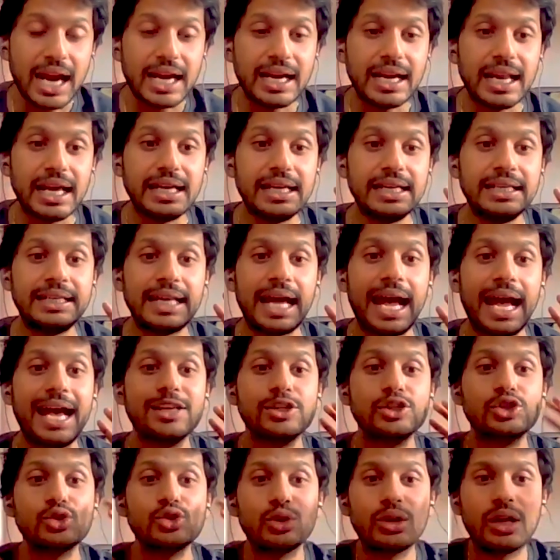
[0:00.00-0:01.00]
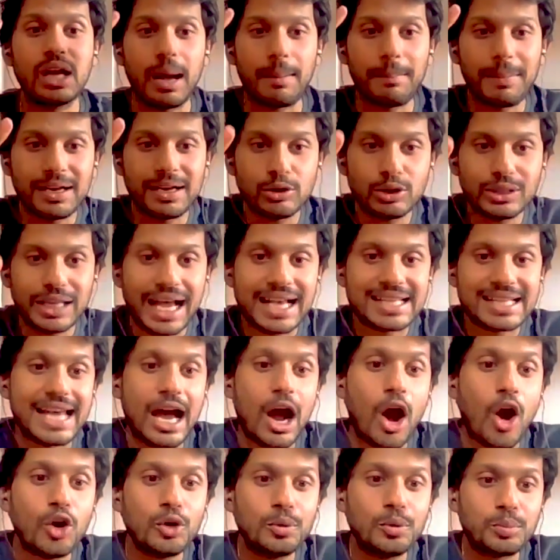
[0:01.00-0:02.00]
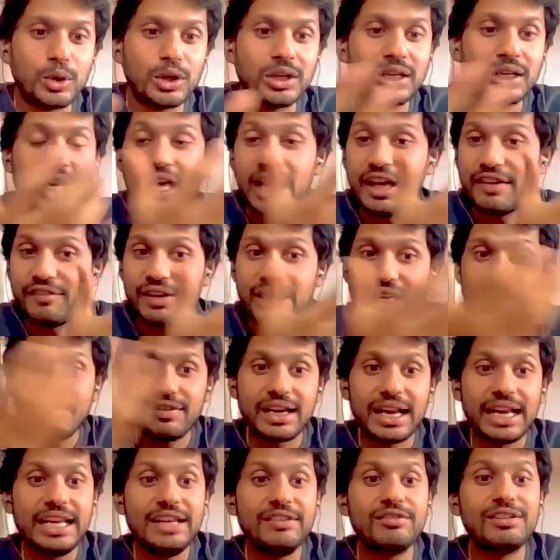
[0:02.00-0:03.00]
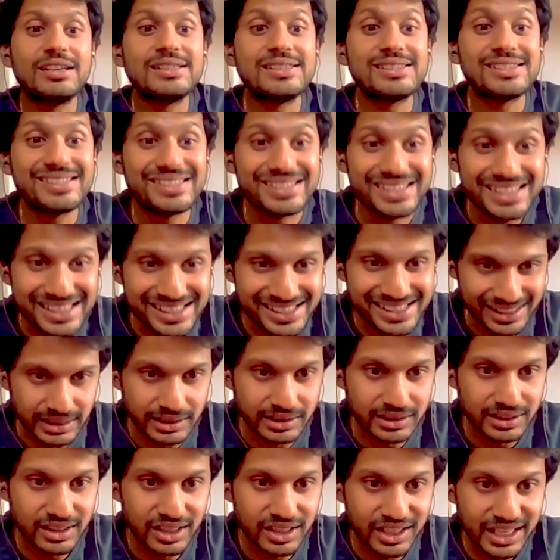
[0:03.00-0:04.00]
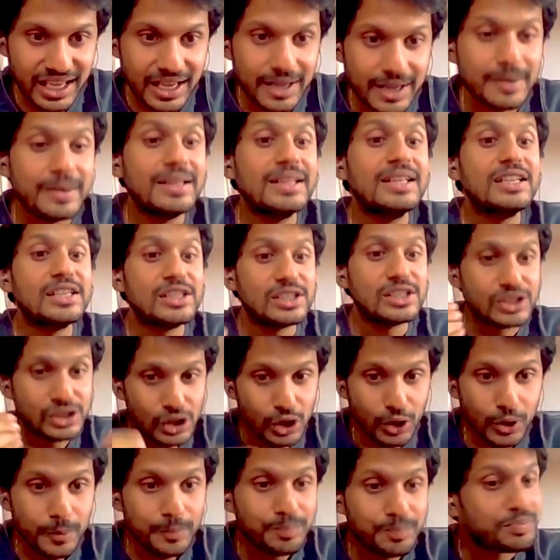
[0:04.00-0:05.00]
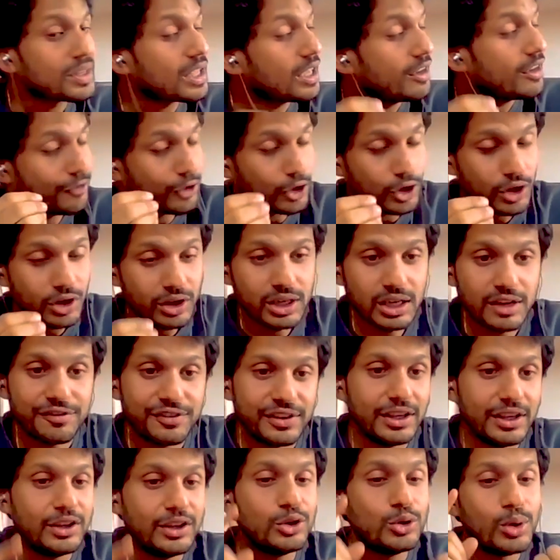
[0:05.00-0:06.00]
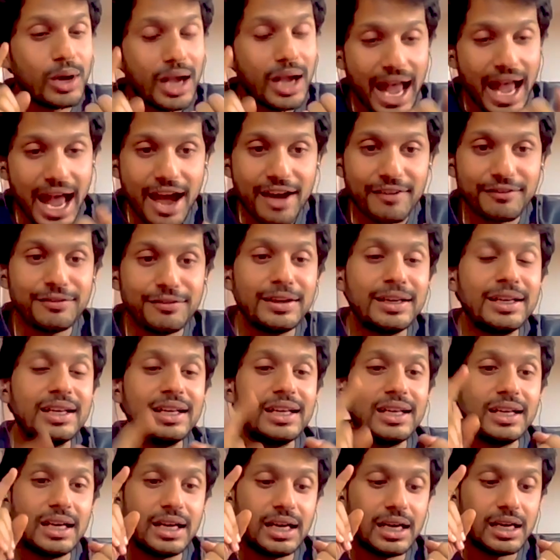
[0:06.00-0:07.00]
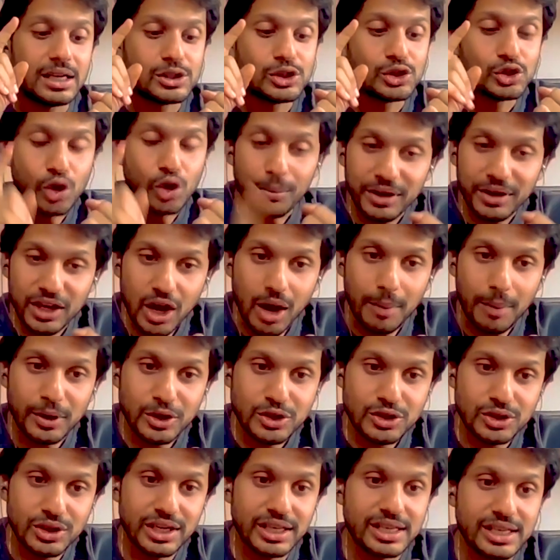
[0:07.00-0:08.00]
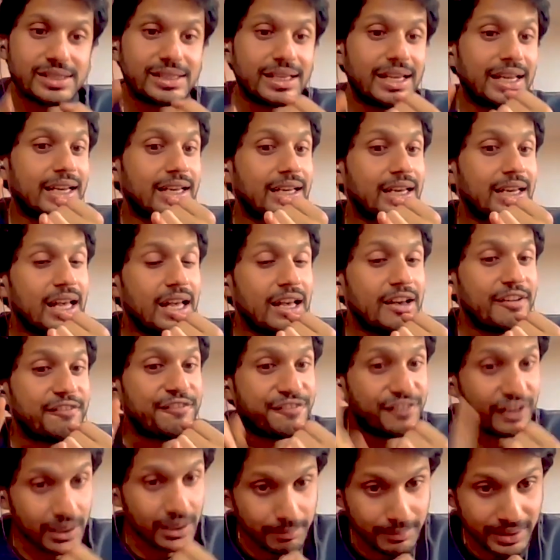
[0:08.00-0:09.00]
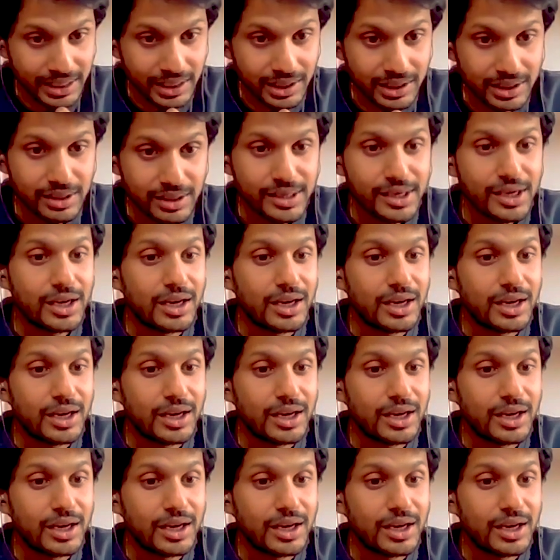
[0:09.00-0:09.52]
and it has to come out as an output whenever anyone sees it. Okay, so photography, you have so many opportunities in filming,